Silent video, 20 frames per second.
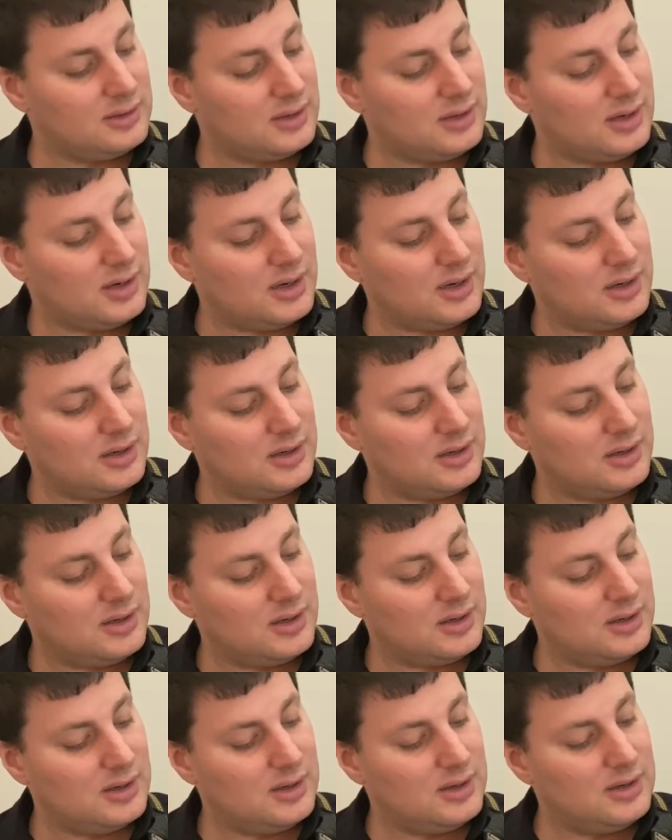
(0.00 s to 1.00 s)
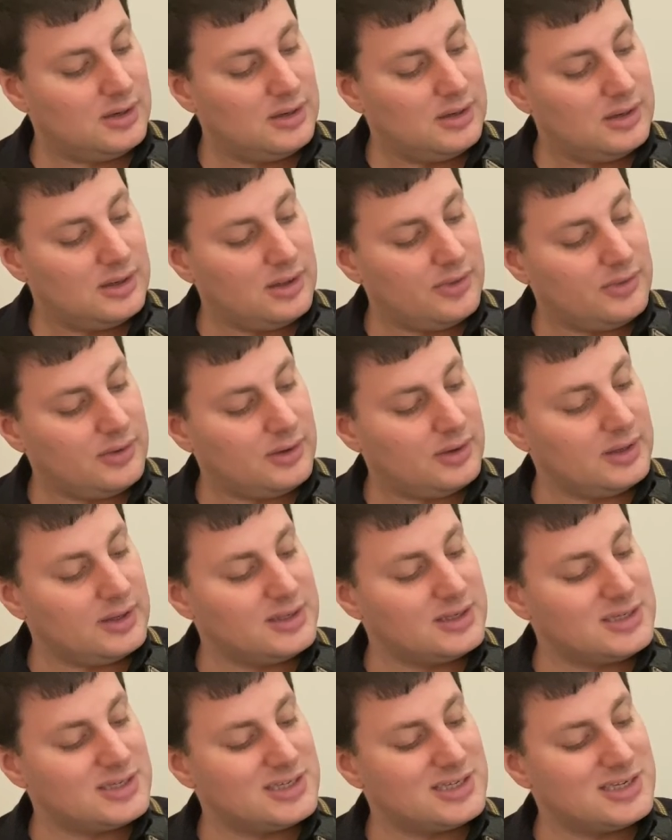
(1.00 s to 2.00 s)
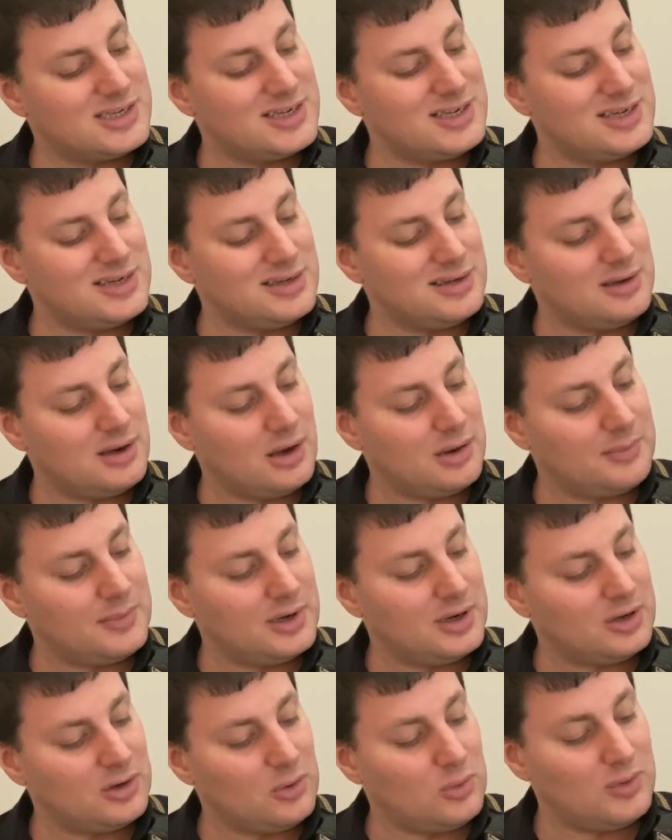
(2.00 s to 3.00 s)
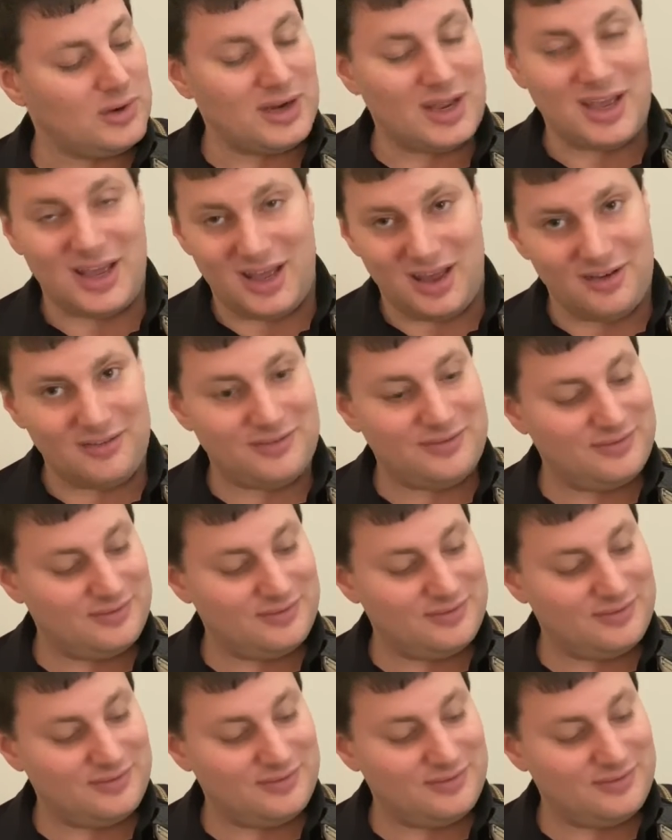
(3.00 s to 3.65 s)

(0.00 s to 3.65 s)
Yeah. And then you get C augmented going to F.